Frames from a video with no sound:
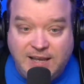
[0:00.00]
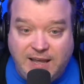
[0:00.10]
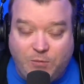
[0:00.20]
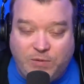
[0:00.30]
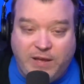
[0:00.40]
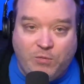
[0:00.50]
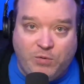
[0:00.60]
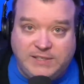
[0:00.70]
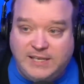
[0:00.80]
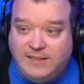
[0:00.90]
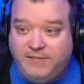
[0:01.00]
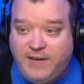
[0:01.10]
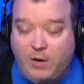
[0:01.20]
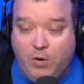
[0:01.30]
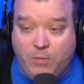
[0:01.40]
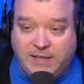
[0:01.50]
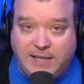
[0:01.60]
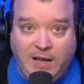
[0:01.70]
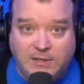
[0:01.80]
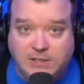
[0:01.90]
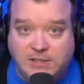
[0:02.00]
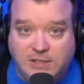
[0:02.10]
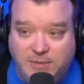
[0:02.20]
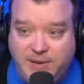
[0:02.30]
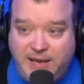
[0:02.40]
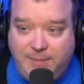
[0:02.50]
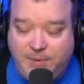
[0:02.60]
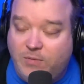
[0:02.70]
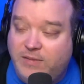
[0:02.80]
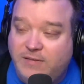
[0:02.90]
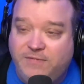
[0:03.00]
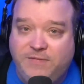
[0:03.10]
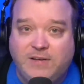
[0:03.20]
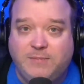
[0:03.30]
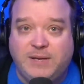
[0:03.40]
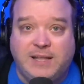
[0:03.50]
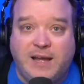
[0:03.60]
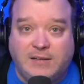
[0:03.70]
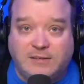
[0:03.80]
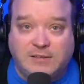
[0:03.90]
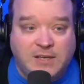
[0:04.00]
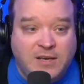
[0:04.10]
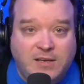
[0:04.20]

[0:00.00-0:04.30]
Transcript: and without risking the fact, oh, McDonald's isn't going to be happy. Well, then fuck McDonald's.